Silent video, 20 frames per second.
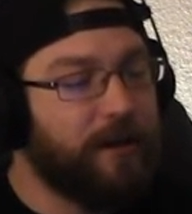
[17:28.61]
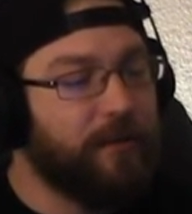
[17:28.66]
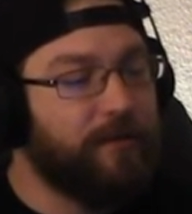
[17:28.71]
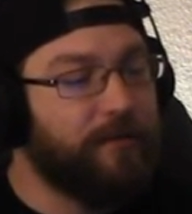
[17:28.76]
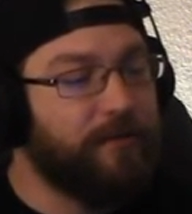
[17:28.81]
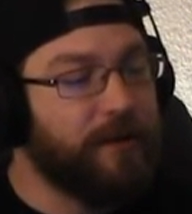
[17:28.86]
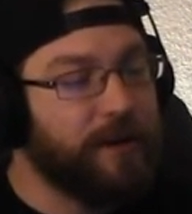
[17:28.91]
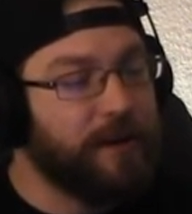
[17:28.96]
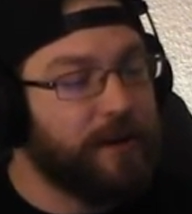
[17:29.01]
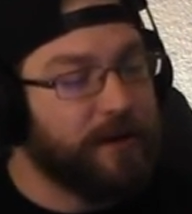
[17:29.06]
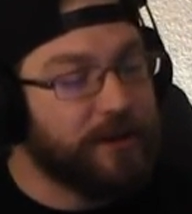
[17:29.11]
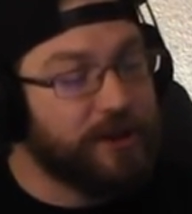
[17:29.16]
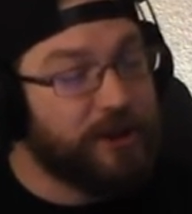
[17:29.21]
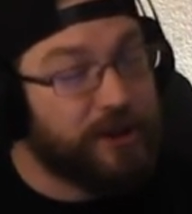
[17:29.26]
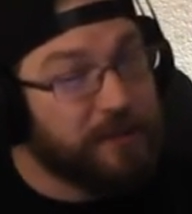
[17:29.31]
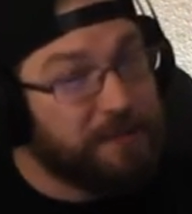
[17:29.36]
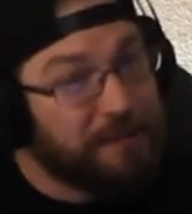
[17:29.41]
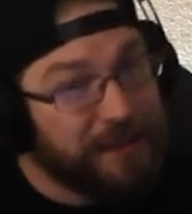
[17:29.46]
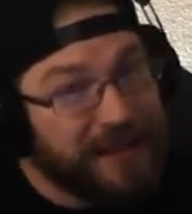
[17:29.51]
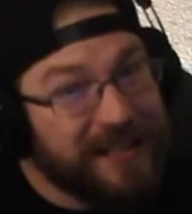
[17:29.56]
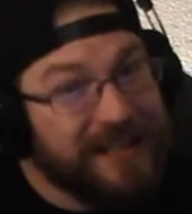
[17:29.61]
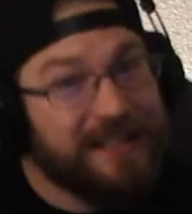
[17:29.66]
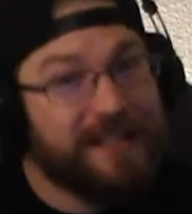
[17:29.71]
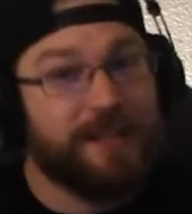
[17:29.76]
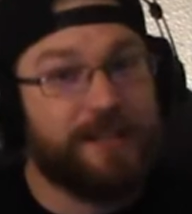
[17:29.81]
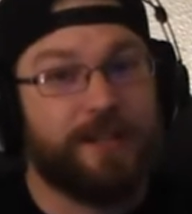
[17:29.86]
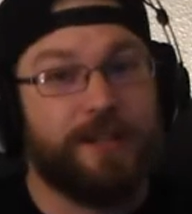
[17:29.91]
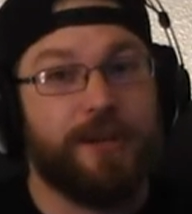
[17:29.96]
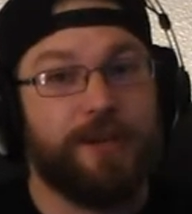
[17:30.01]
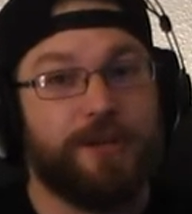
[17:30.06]
via split
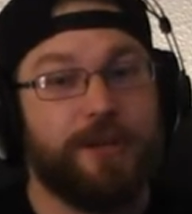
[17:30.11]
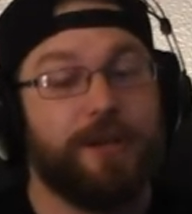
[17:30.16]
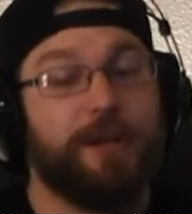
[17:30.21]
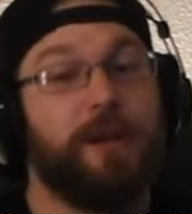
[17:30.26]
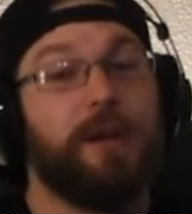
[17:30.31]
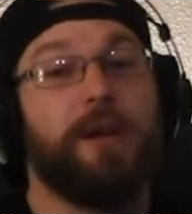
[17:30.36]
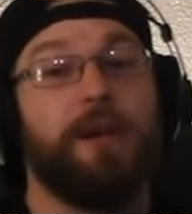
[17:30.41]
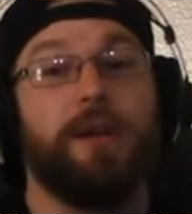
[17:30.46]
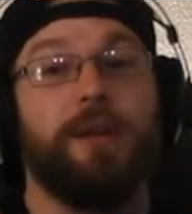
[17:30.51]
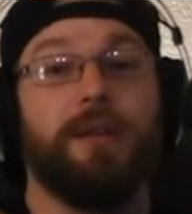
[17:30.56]
decision.